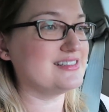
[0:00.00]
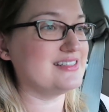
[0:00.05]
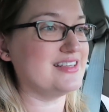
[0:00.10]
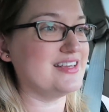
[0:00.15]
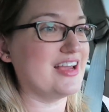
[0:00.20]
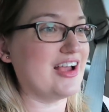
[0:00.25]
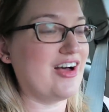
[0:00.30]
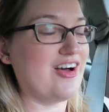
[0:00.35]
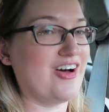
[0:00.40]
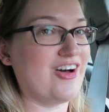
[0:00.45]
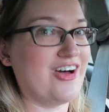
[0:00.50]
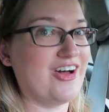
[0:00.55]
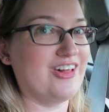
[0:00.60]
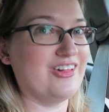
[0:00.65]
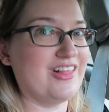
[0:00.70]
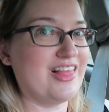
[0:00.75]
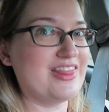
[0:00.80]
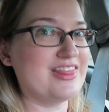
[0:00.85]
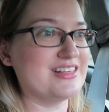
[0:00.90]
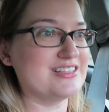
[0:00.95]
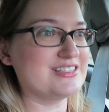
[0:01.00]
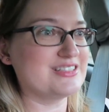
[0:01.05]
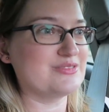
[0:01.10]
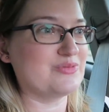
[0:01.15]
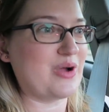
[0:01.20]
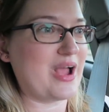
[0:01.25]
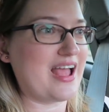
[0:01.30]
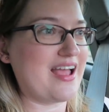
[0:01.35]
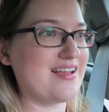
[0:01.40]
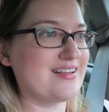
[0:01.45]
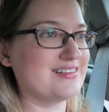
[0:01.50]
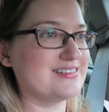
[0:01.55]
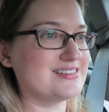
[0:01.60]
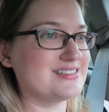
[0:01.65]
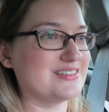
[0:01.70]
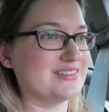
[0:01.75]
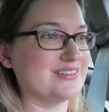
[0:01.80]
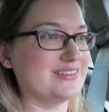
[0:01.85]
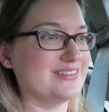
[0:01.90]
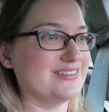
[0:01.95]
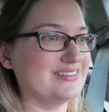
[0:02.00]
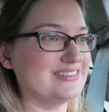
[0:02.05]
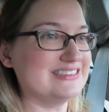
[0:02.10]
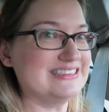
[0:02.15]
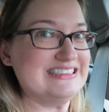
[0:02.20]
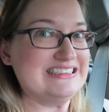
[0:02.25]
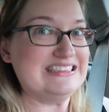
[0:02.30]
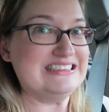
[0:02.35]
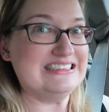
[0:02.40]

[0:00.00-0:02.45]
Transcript: see all the swag soon.